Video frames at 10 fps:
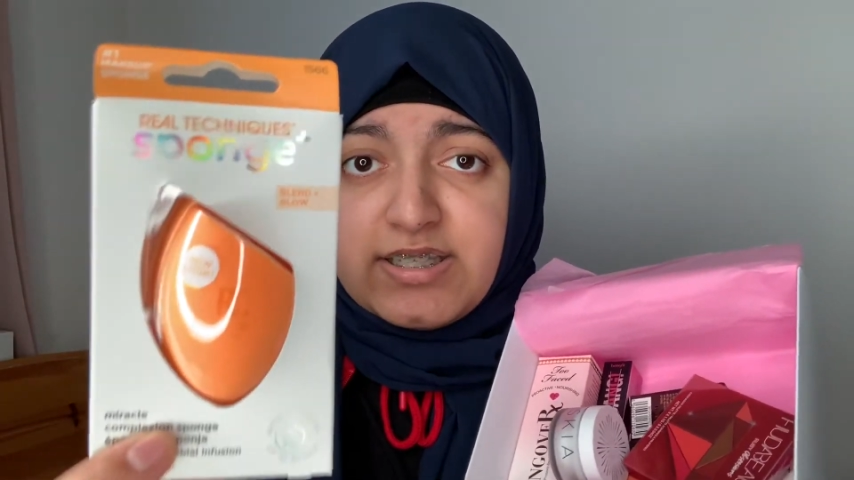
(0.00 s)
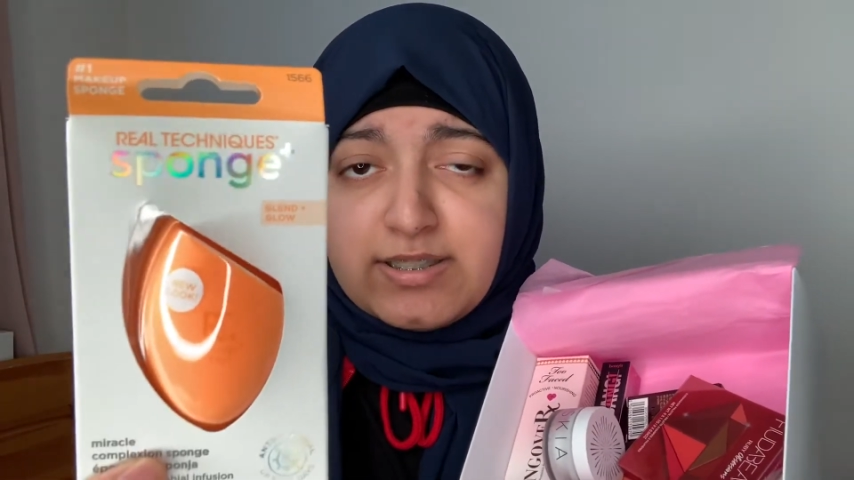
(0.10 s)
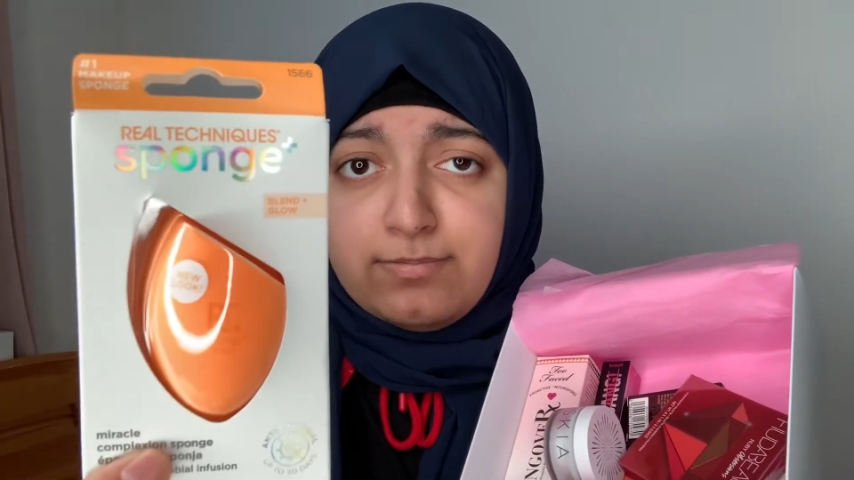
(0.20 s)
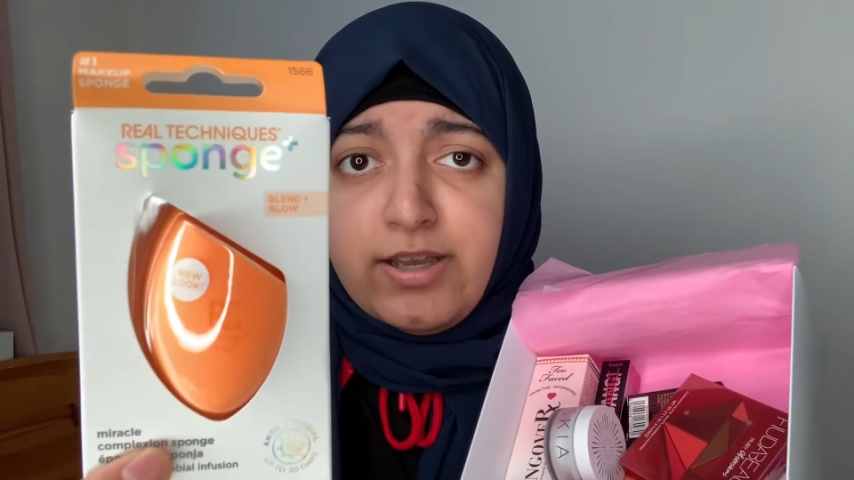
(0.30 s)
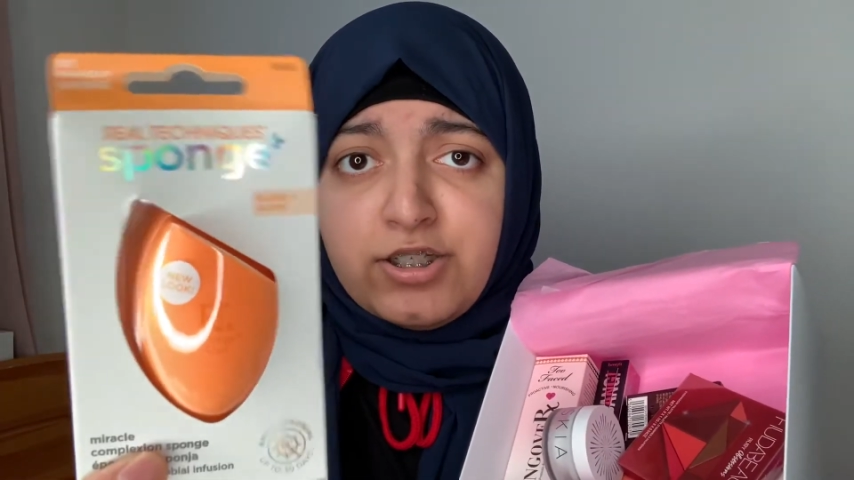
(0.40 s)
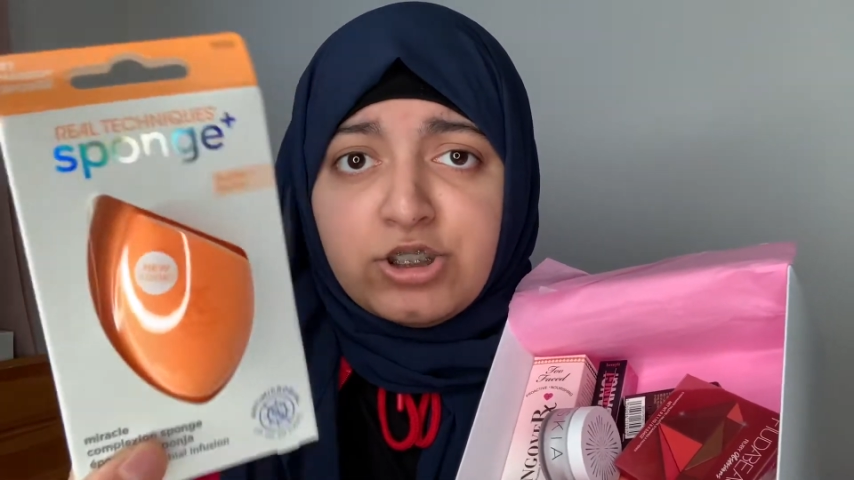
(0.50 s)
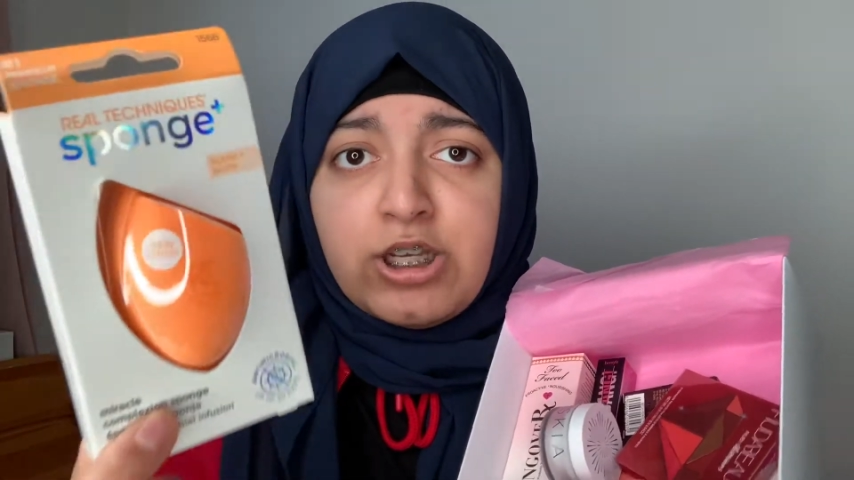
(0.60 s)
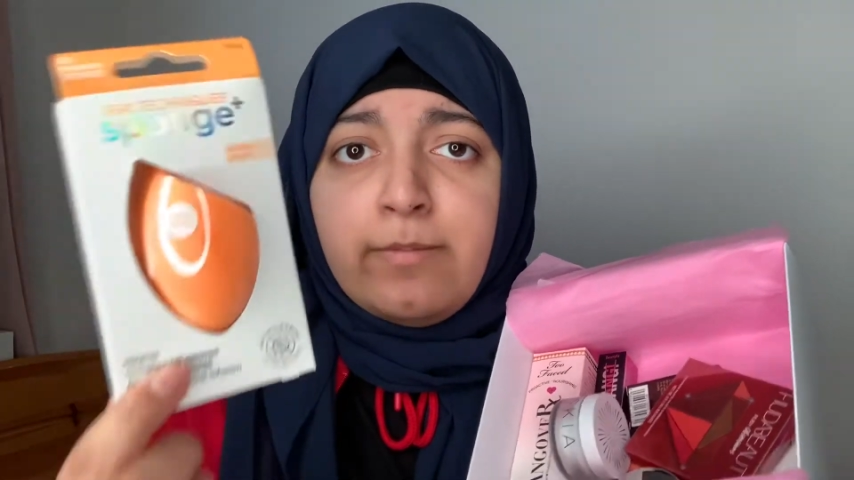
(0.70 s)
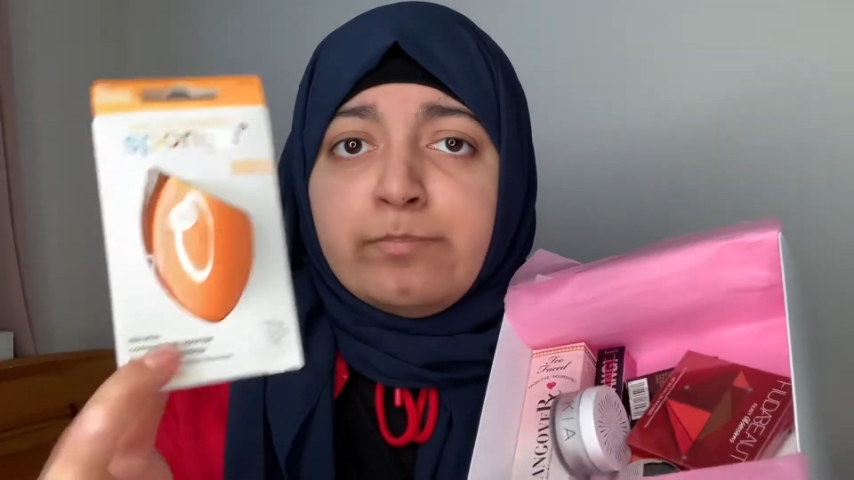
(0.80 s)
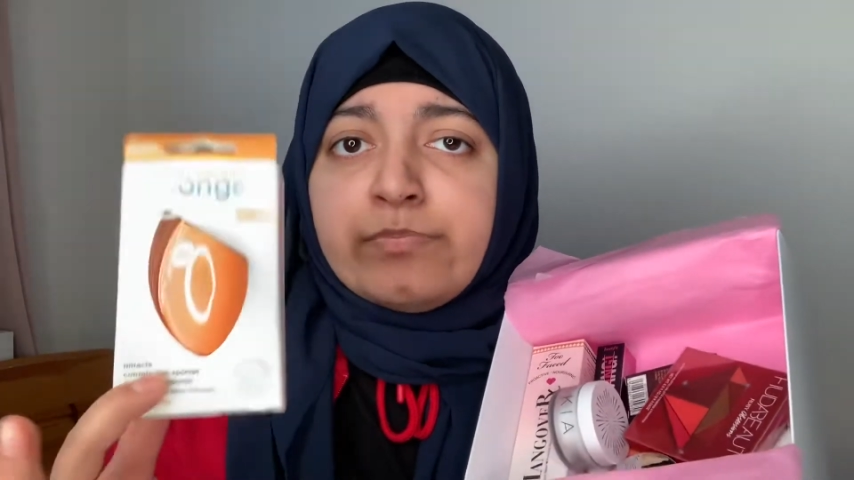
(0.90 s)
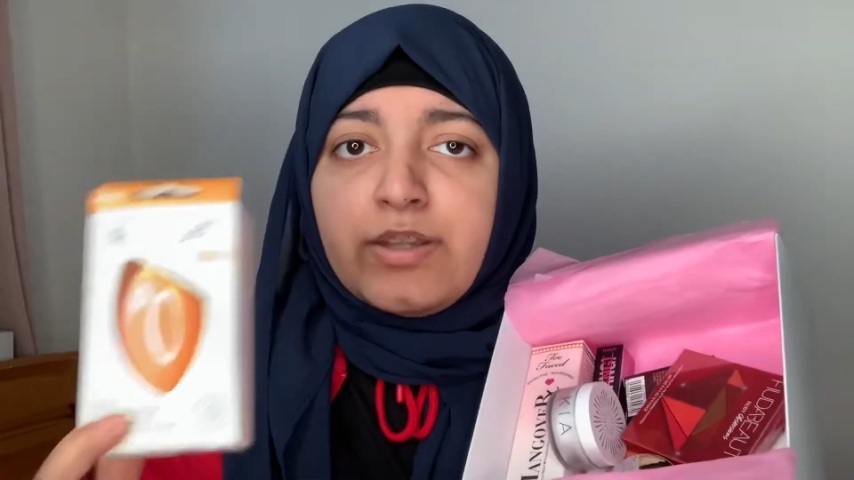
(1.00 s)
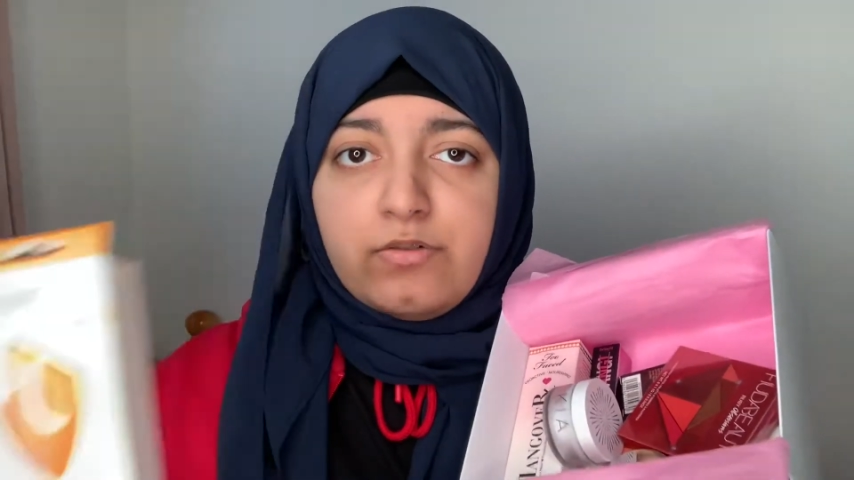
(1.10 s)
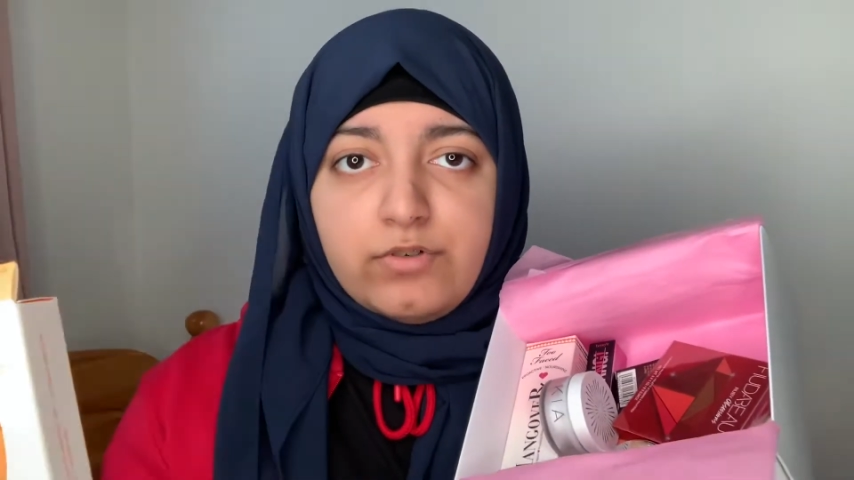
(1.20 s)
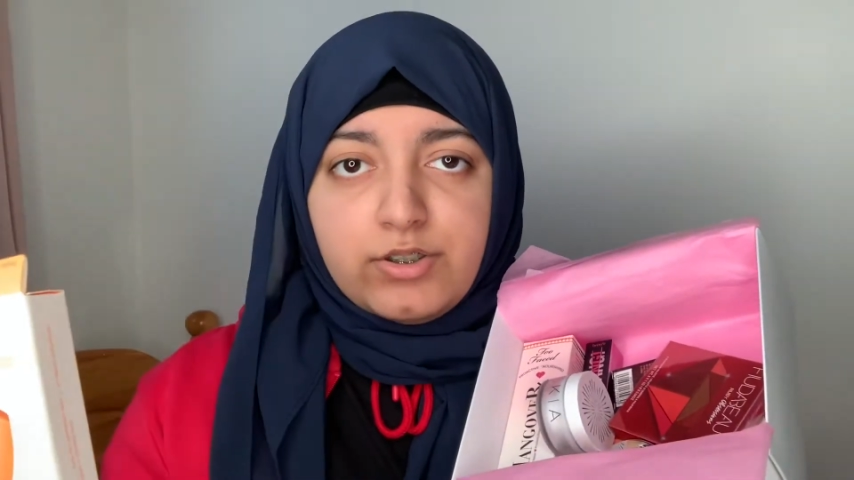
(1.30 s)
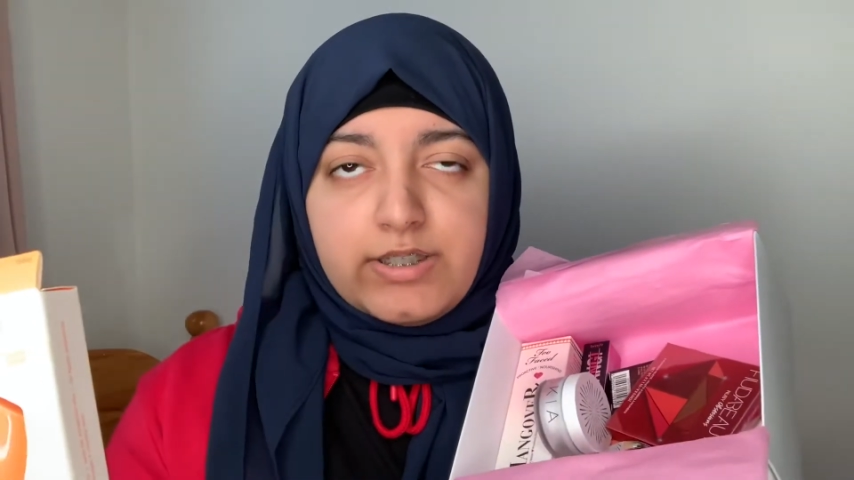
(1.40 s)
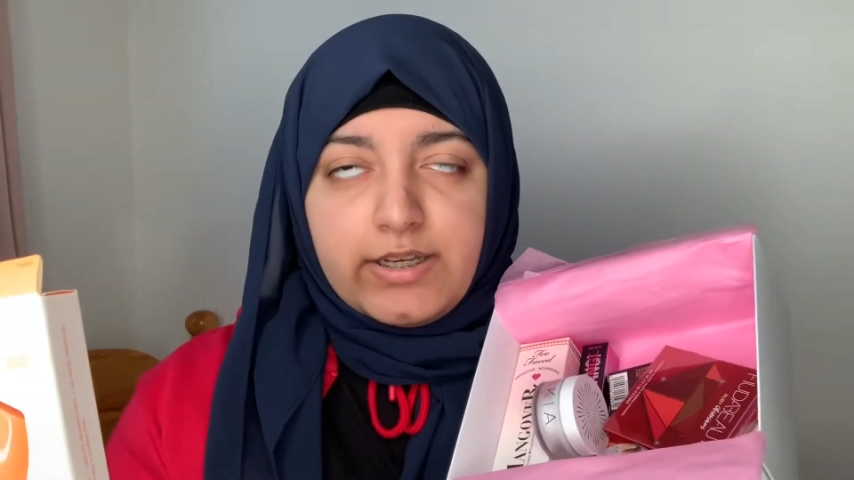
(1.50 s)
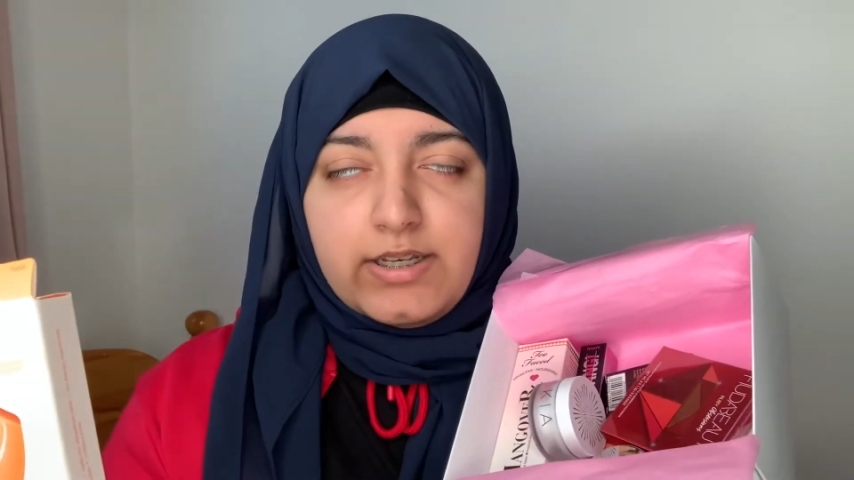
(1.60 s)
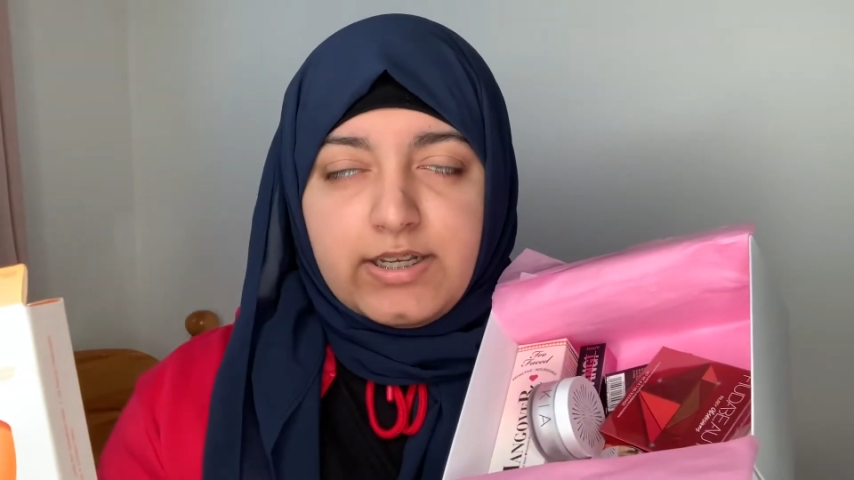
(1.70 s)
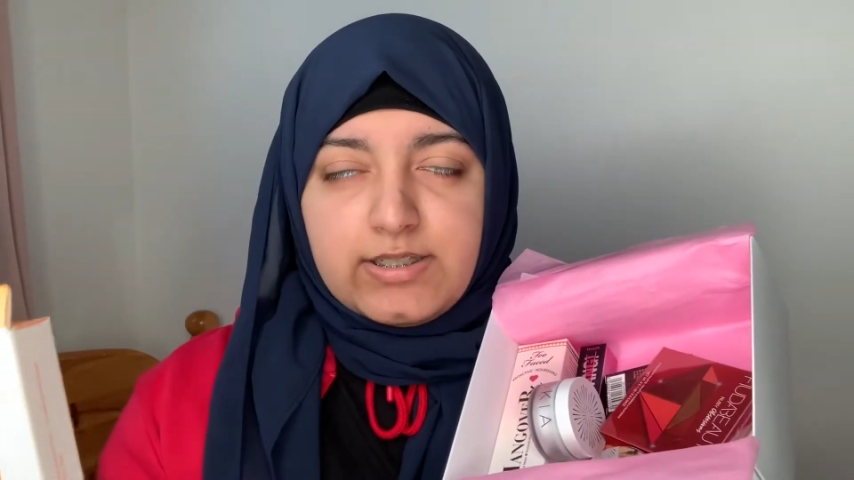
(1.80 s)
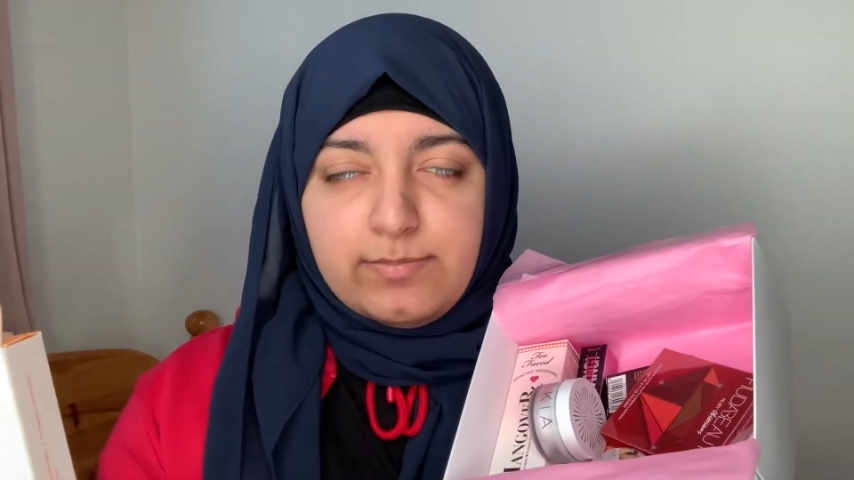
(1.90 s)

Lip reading: sponge. Real Techniques